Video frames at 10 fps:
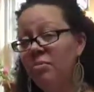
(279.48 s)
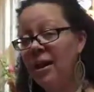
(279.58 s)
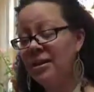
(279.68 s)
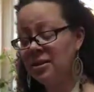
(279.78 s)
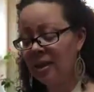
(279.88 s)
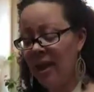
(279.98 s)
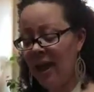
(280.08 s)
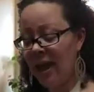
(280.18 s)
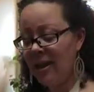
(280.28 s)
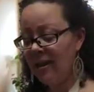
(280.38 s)
base that I
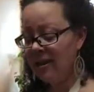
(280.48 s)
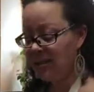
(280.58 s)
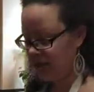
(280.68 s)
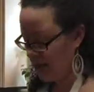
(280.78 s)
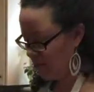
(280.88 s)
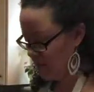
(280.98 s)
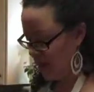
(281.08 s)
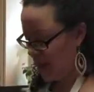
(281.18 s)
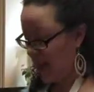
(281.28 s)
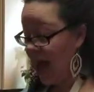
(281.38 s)
added this time.
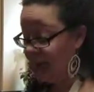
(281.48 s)
I